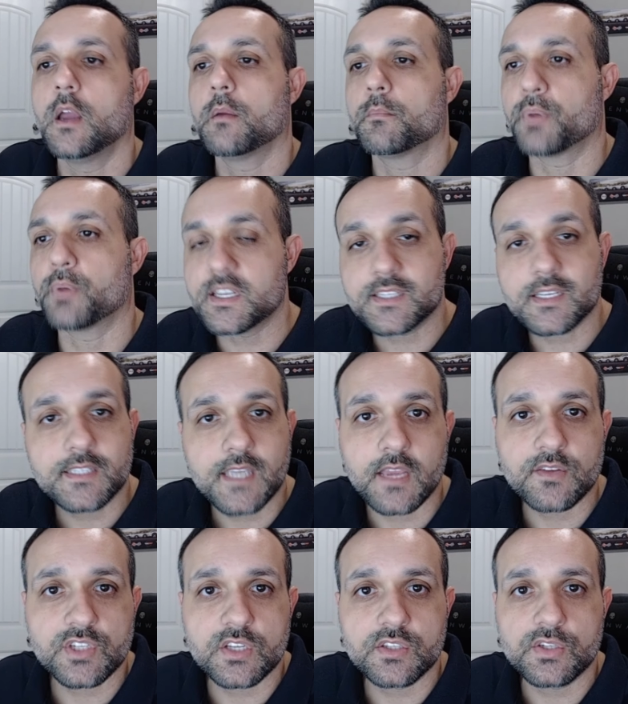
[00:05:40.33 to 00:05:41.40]
Brings
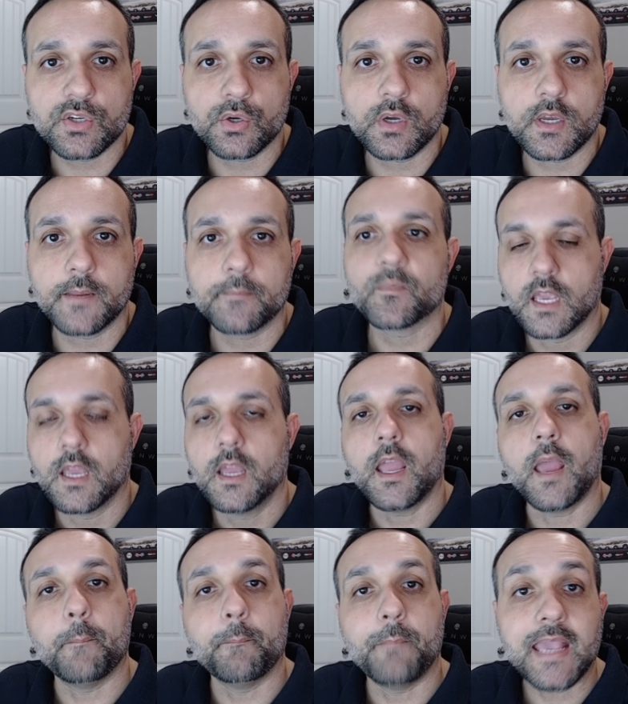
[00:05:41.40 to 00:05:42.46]
attention to it.
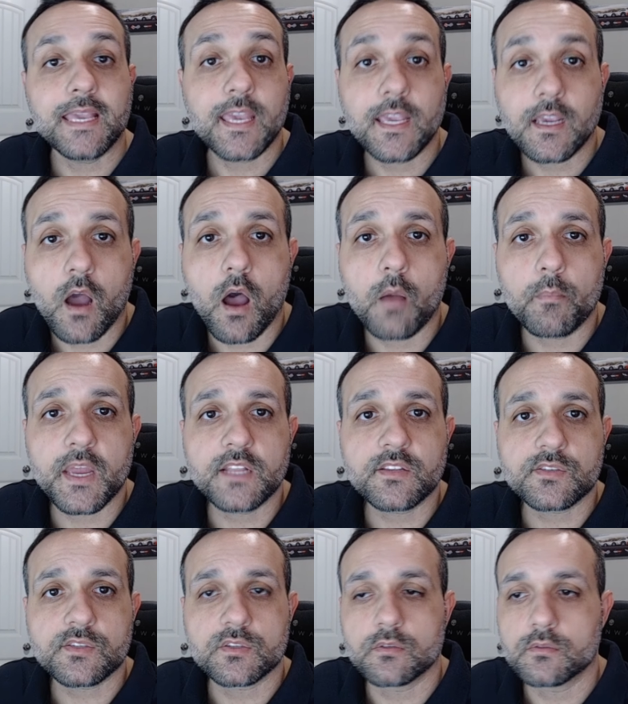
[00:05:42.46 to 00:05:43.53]
And making
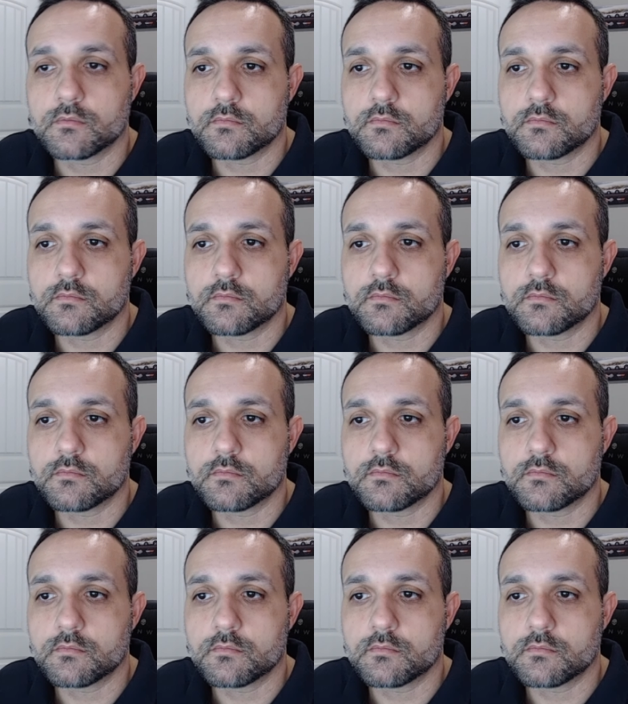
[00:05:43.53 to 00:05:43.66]
comments